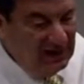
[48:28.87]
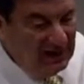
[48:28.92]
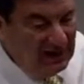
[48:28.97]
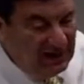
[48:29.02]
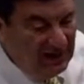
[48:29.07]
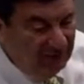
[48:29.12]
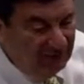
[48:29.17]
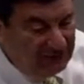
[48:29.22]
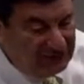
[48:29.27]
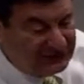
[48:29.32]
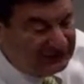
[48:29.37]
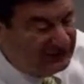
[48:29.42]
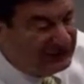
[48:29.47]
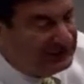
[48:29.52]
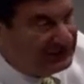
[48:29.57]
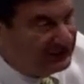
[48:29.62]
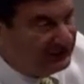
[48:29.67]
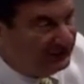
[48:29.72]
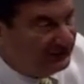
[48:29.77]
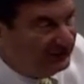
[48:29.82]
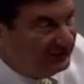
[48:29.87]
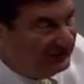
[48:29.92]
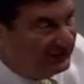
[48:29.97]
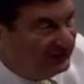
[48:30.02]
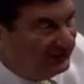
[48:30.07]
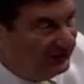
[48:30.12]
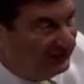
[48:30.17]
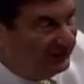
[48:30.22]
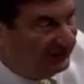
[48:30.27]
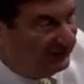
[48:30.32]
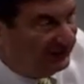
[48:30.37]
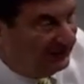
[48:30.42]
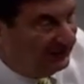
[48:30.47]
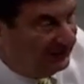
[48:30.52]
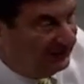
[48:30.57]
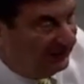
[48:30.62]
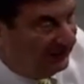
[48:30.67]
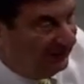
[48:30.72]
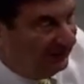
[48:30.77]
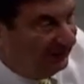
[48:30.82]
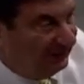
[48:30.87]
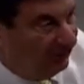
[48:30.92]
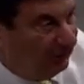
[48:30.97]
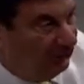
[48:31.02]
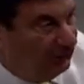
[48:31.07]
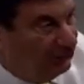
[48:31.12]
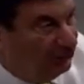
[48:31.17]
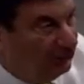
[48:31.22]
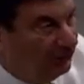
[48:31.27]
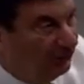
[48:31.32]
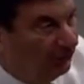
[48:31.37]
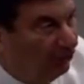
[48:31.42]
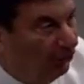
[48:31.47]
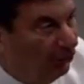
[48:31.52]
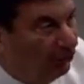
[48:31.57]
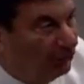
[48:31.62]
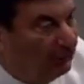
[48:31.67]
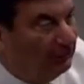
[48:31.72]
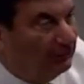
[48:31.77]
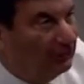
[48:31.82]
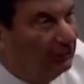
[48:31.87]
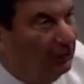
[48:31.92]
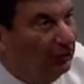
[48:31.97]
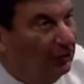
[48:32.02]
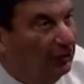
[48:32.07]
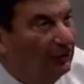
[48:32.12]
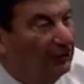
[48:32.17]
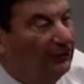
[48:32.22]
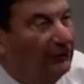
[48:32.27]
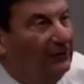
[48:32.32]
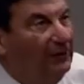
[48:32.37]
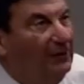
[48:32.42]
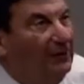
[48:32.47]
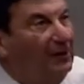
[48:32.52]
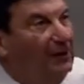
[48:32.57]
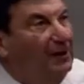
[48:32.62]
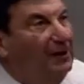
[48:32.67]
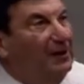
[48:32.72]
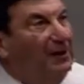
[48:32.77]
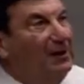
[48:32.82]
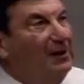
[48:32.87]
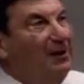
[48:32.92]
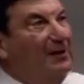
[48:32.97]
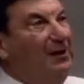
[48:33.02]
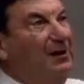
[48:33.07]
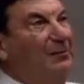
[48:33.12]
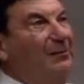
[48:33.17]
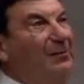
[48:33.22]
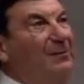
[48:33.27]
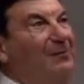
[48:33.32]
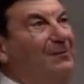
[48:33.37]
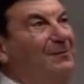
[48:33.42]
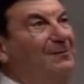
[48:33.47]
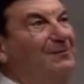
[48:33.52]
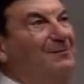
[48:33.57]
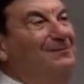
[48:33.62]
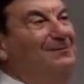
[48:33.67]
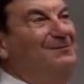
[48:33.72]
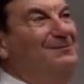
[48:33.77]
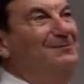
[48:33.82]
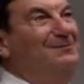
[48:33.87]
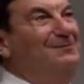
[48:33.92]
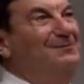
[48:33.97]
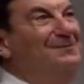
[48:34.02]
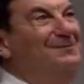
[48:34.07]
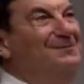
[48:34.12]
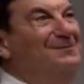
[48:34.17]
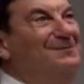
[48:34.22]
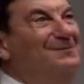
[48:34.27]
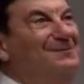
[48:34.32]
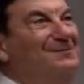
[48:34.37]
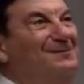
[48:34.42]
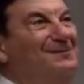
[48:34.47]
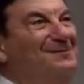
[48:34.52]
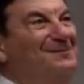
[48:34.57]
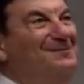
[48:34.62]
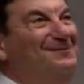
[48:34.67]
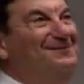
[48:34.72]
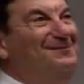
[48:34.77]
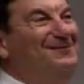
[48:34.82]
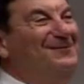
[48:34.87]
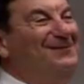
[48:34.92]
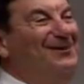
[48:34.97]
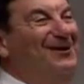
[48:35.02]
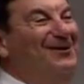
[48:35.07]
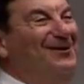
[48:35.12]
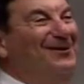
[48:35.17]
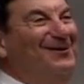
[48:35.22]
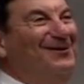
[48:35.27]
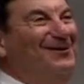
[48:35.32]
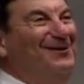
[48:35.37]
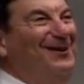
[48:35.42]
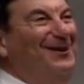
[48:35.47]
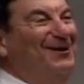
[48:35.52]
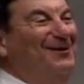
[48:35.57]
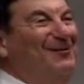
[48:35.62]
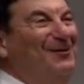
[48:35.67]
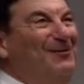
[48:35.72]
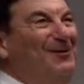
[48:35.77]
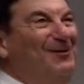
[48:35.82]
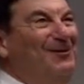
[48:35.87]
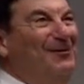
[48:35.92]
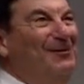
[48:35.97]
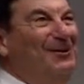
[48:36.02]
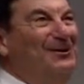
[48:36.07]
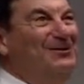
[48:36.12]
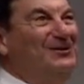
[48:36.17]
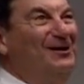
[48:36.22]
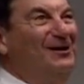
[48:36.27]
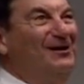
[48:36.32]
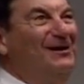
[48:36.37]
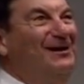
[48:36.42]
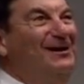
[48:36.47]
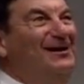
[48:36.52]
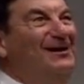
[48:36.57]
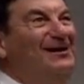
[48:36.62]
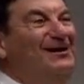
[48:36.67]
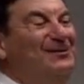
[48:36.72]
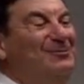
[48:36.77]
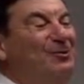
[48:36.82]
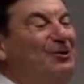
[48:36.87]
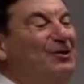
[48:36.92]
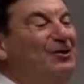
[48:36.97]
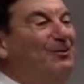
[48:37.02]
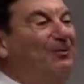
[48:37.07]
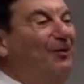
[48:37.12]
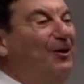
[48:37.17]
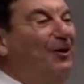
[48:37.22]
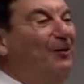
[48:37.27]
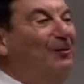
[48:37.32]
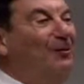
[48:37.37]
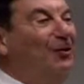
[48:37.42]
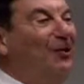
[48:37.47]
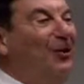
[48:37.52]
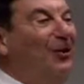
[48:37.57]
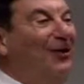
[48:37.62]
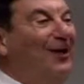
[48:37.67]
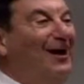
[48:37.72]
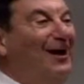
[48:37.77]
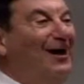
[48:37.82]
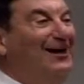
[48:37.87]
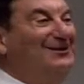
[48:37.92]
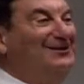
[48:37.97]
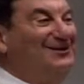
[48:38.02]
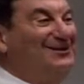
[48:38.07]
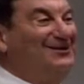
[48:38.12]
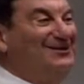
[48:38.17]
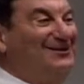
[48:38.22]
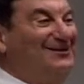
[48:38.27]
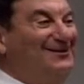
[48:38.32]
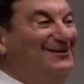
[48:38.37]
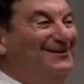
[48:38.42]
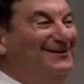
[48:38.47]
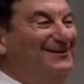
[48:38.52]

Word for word: every species is put into a program called, uh, you're not going to believe what I'm going to say, it's put into a program called ISIS.